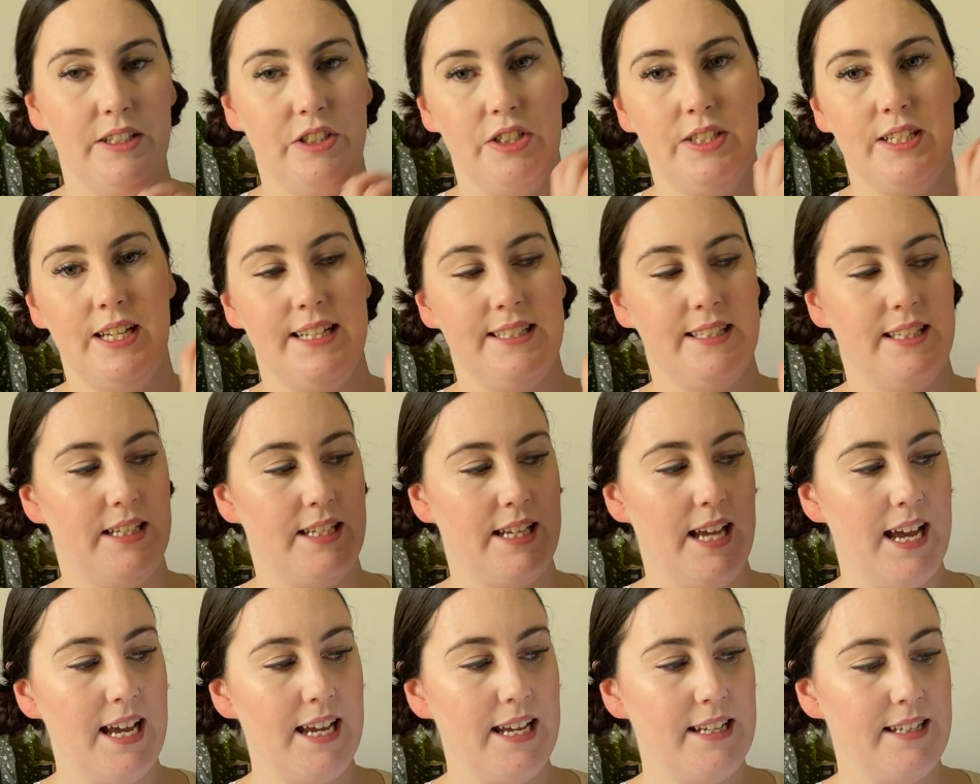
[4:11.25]
It just has the
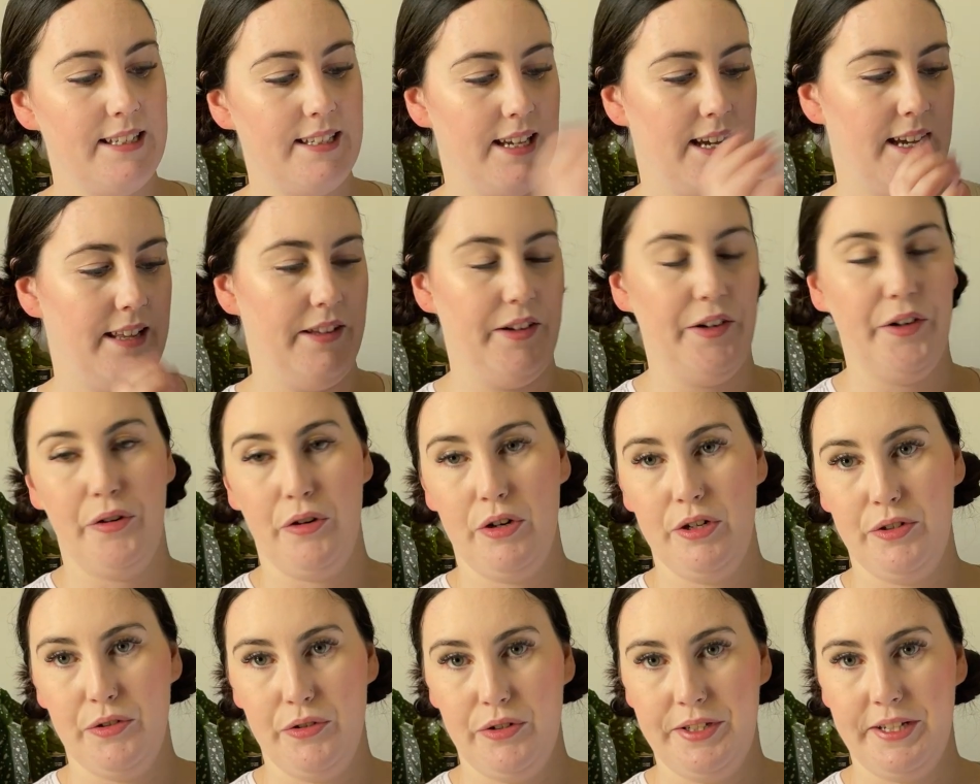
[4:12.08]
days and then a
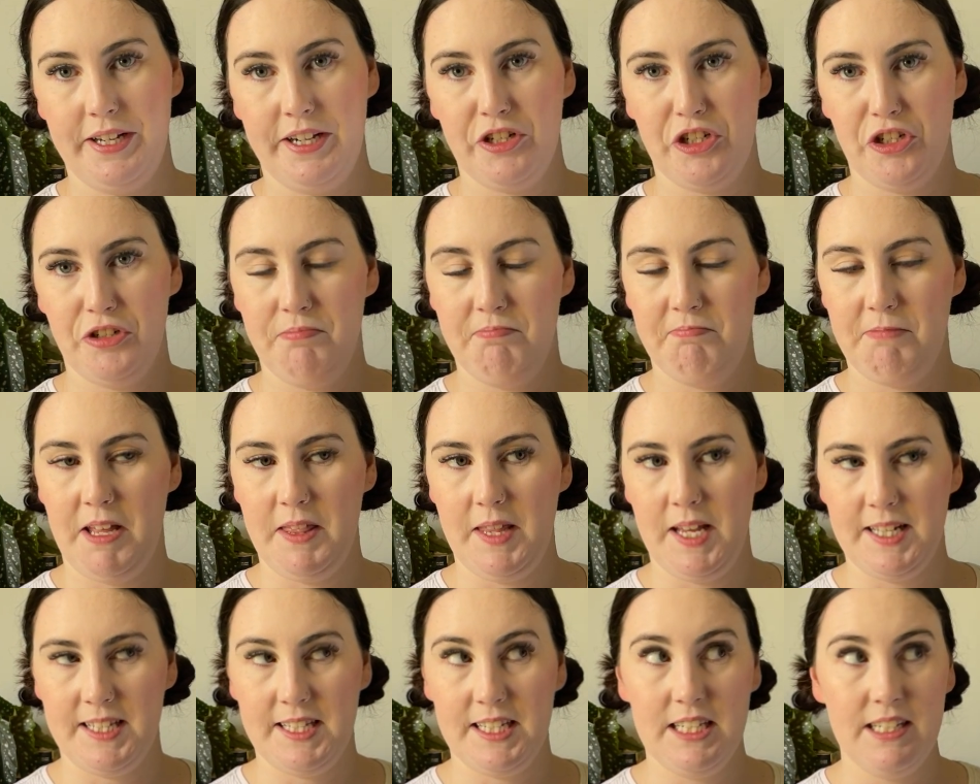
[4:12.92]
grocery section
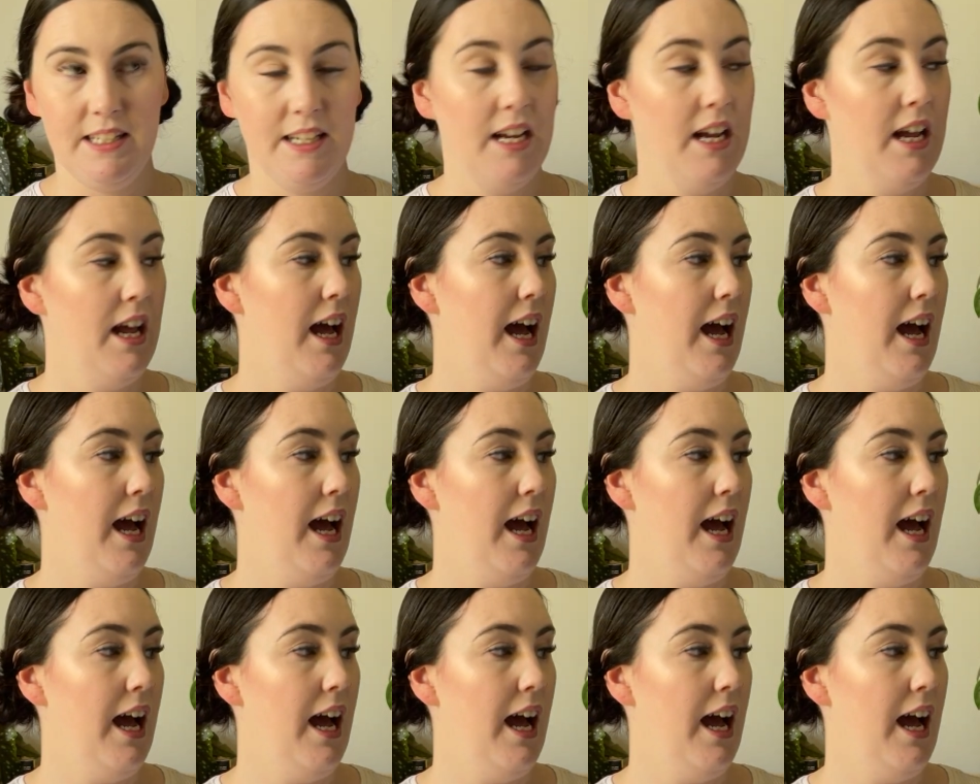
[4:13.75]
and that's it.